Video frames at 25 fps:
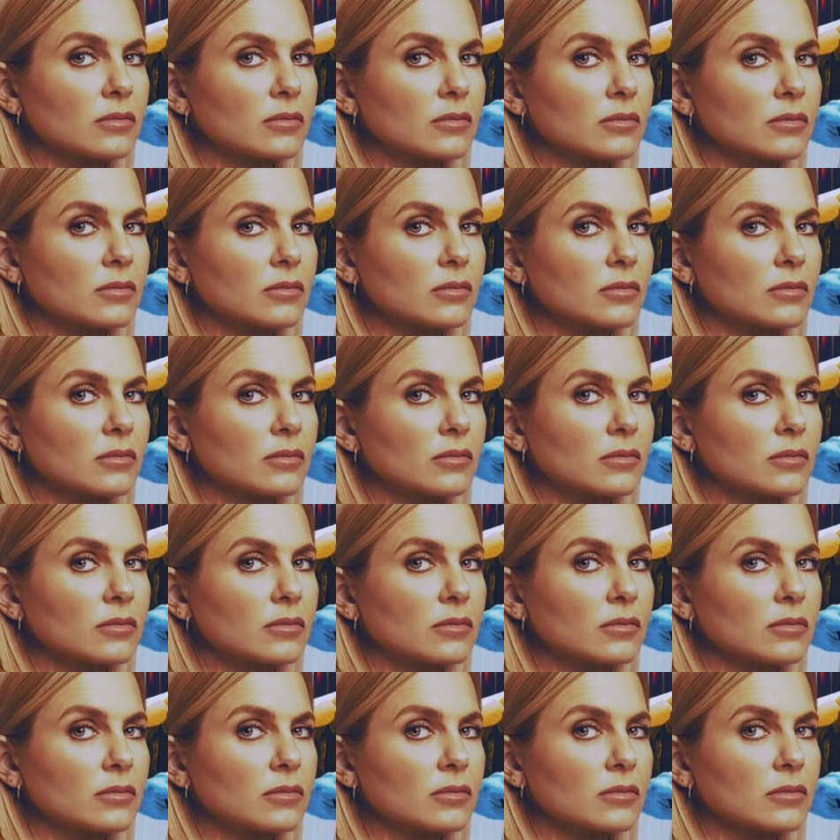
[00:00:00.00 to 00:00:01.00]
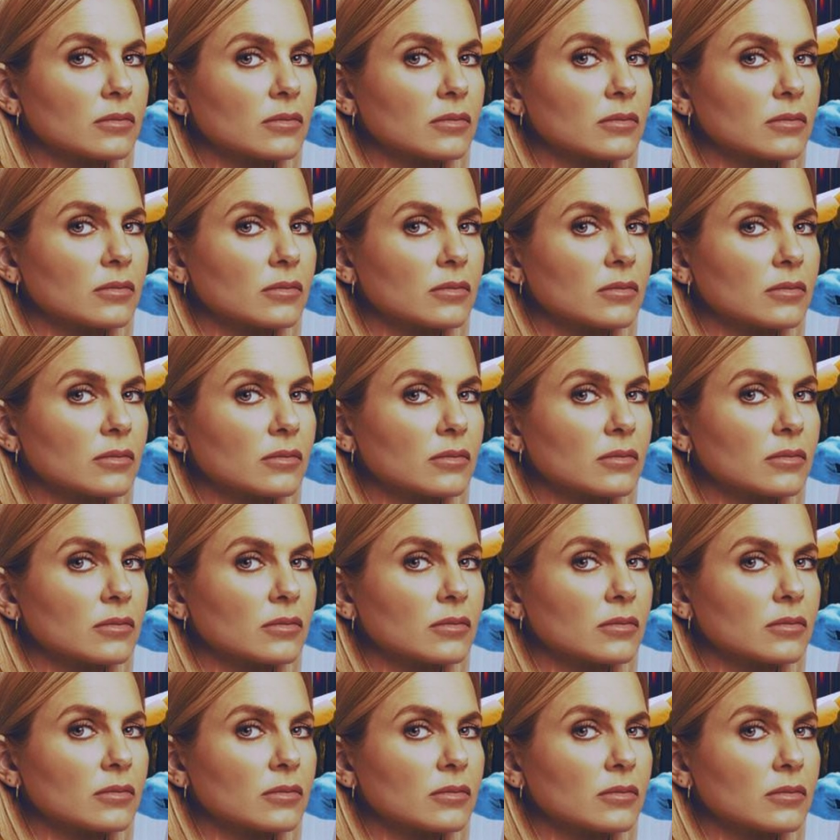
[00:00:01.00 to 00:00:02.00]

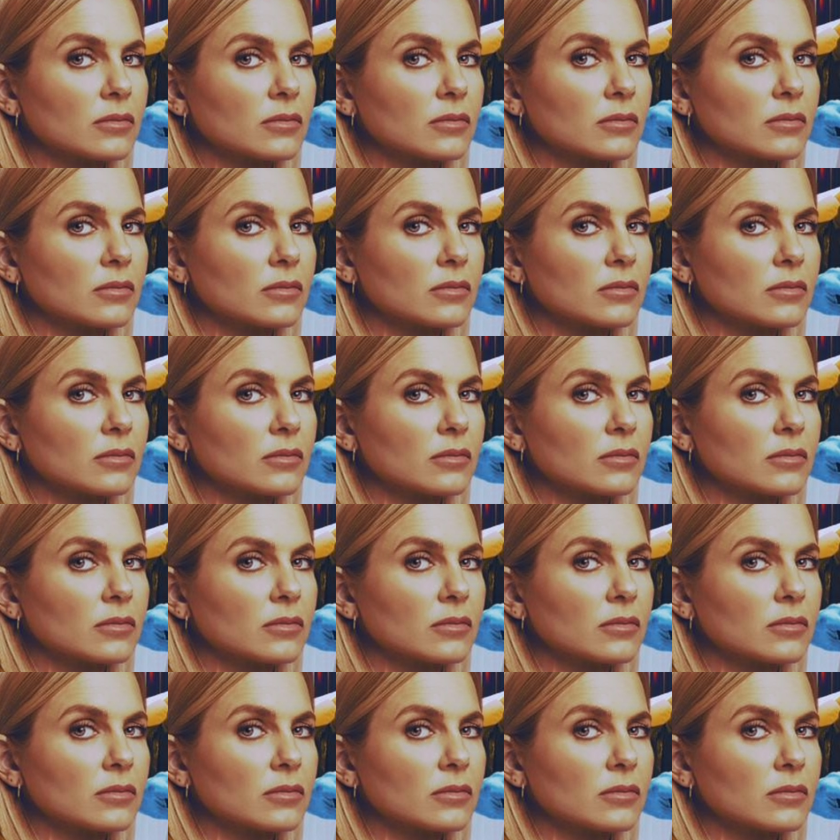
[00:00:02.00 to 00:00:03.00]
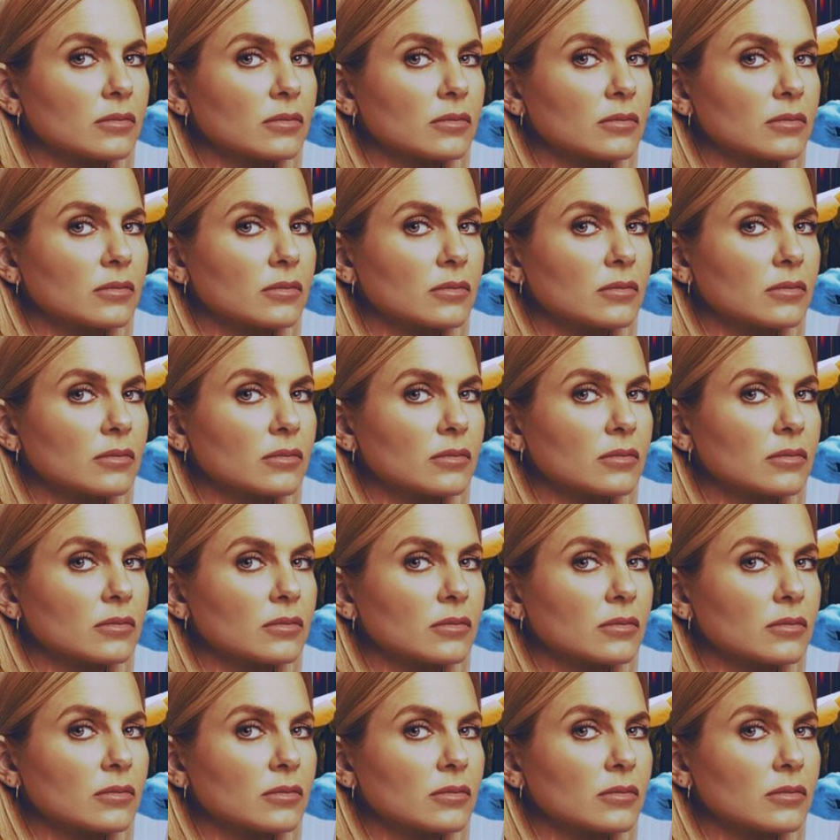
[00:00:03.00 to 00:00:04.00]

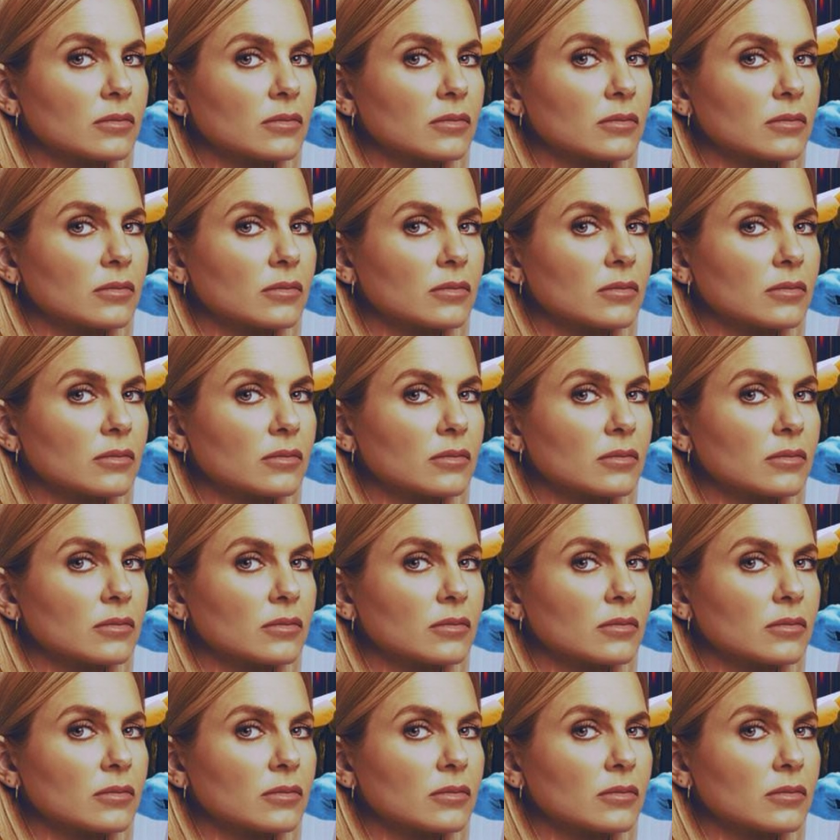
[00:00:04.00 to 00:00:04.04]
The person shown says nothing.